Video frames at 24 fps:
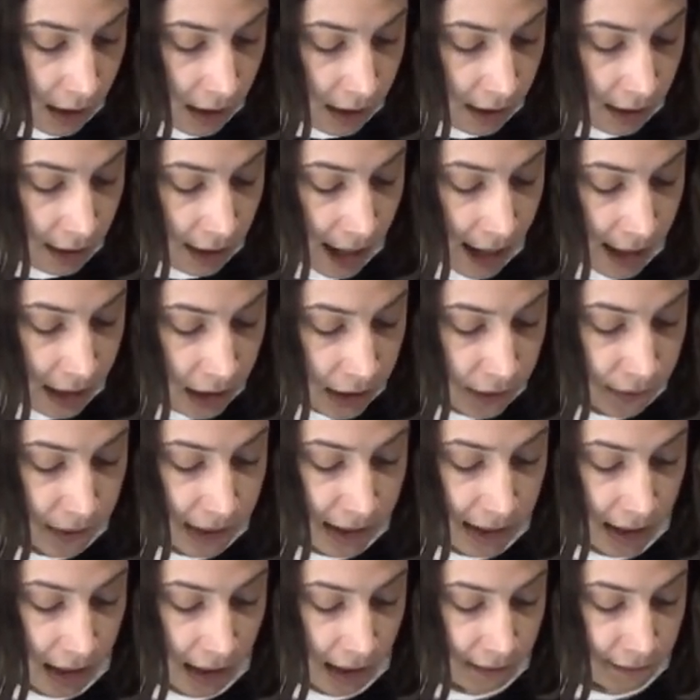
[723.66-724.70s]
The case
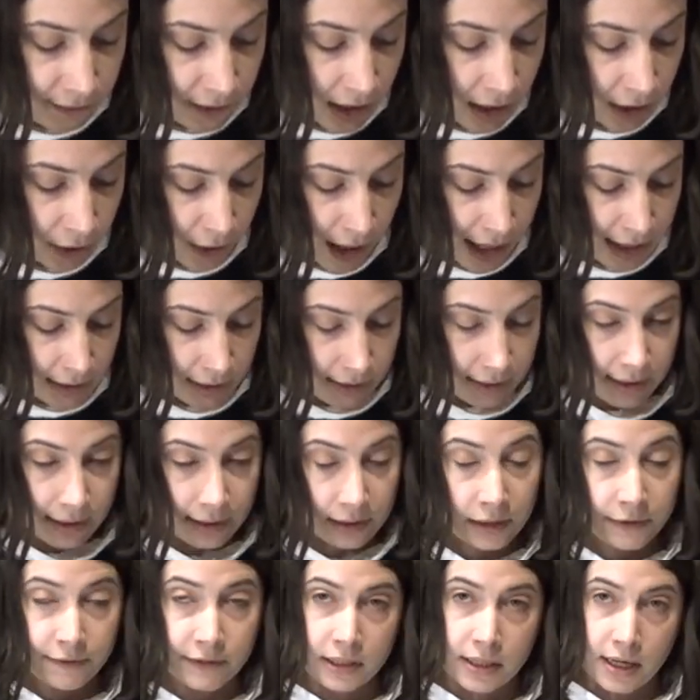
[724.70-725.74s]
received a great
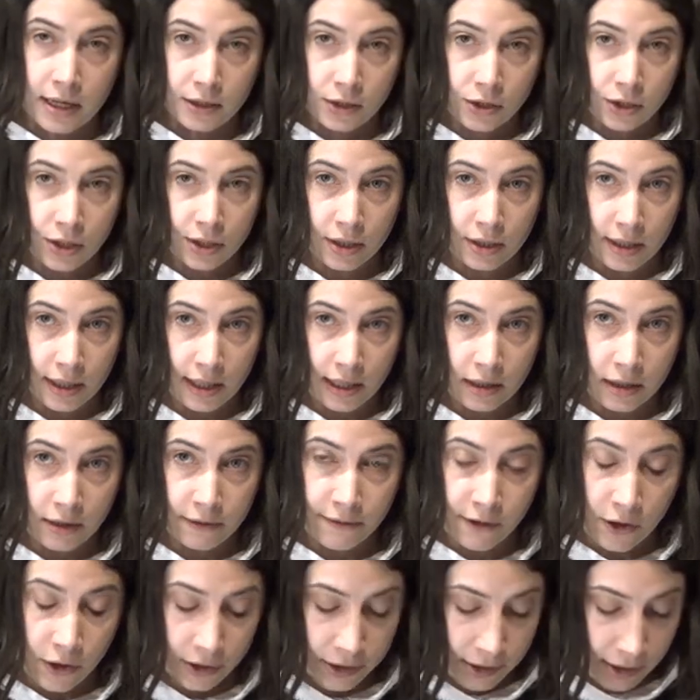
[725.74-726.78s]
deal of attention in the
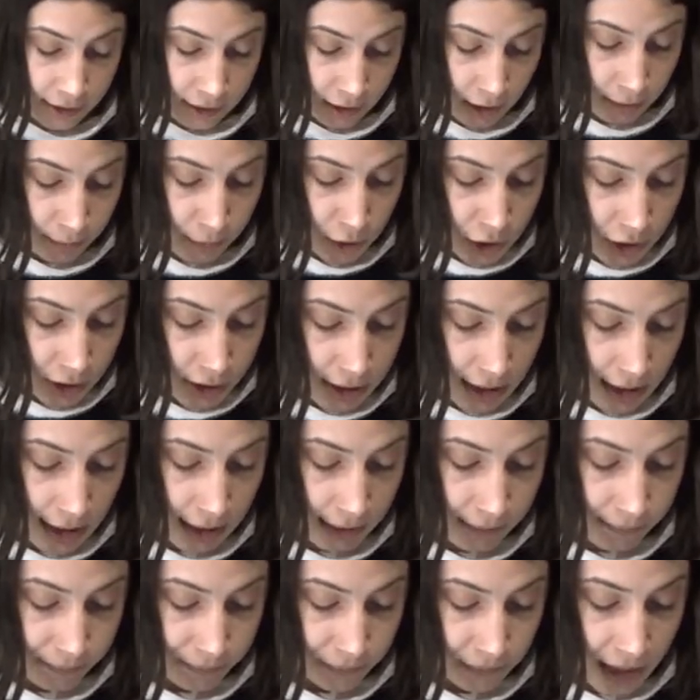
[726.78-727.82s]
Foxes
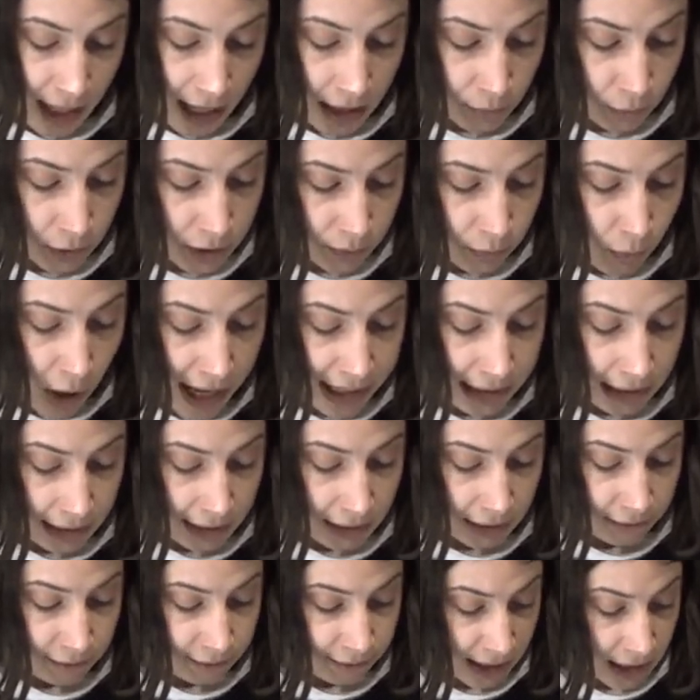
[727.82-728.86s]
community and was
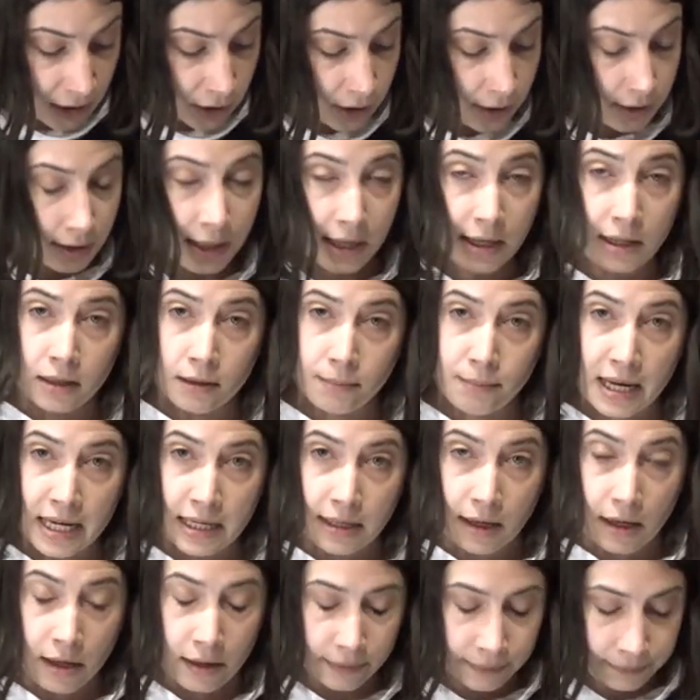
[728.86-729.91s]
widely featured in the
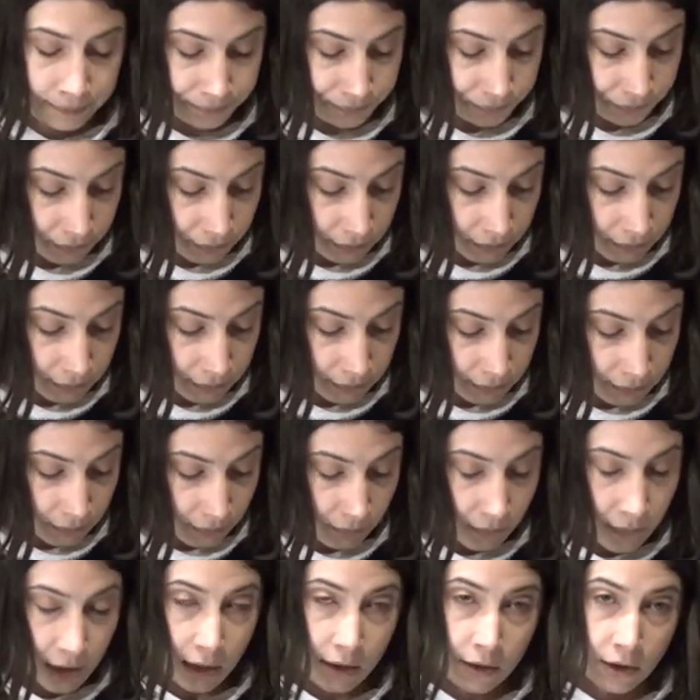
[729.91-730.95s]
media.
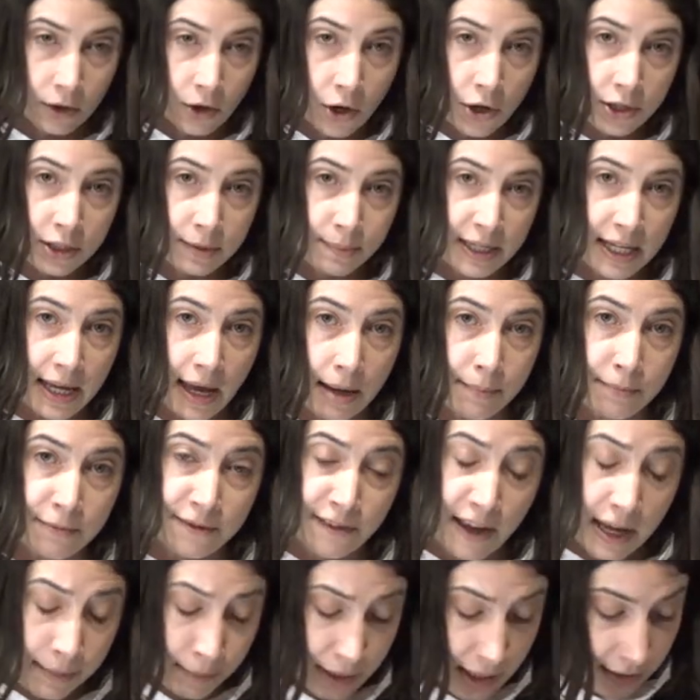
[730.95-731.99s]
The girls became
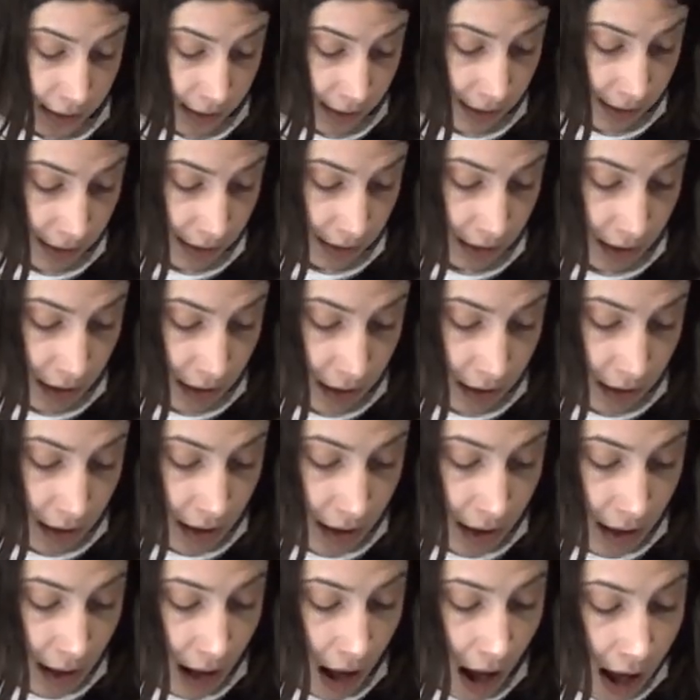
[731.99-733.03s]
famous.
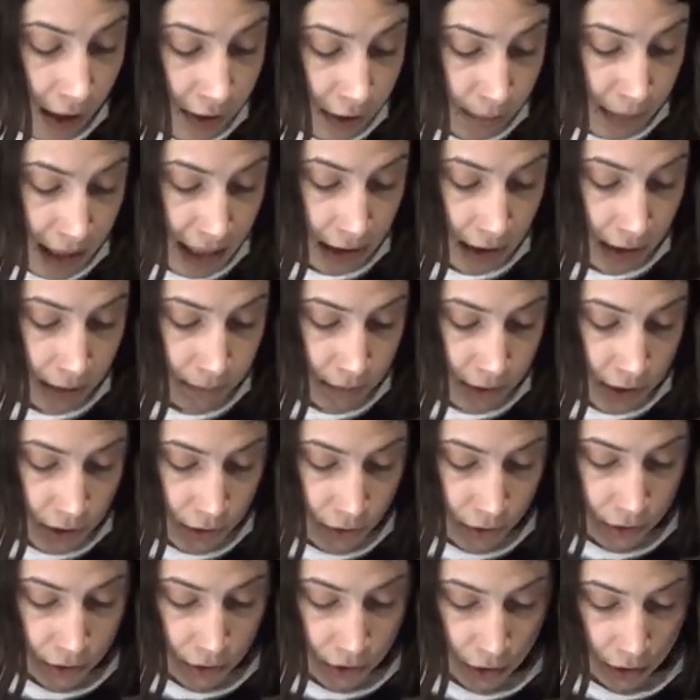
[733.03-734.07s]
Other mediums
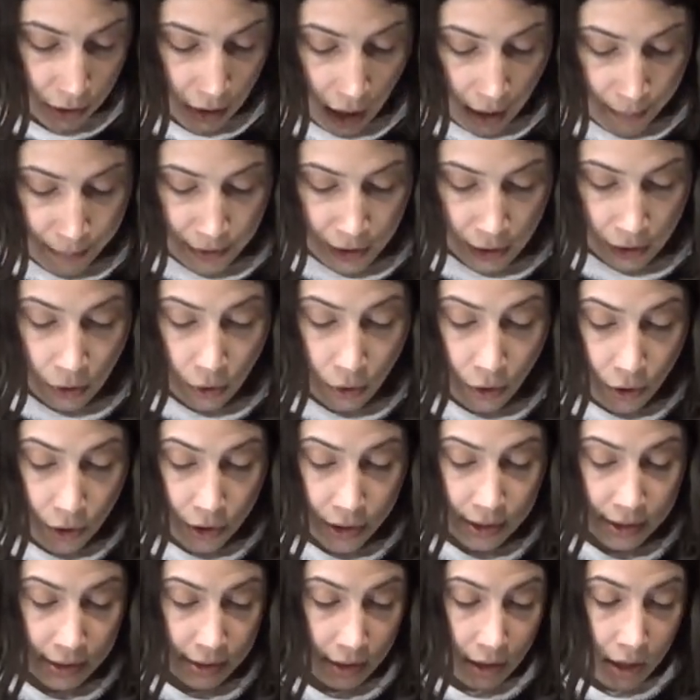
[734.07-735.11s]
soon took up the
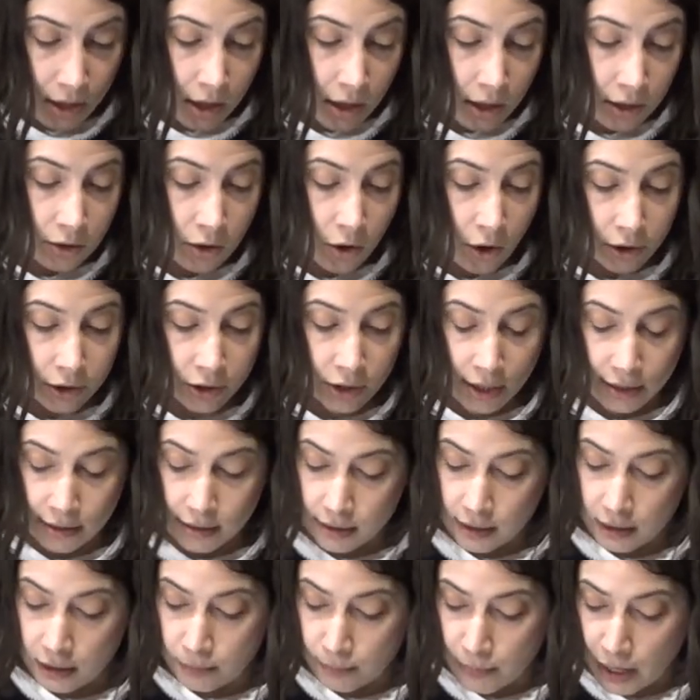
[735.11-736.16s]
cause, not
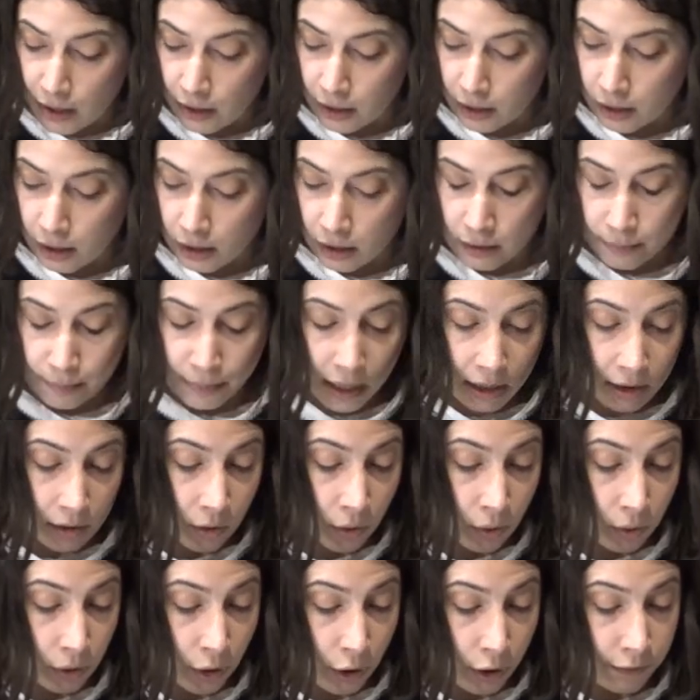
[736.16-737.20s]
just in America, but
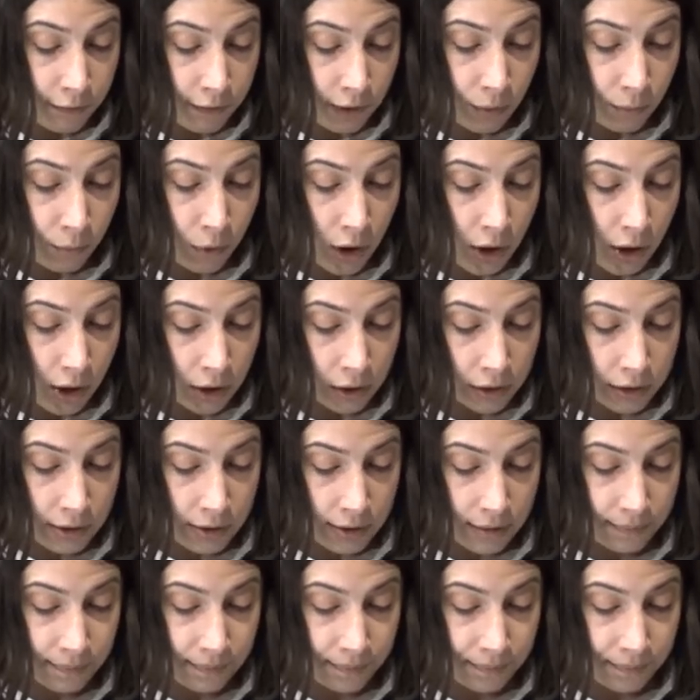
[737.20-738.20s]
all over the world.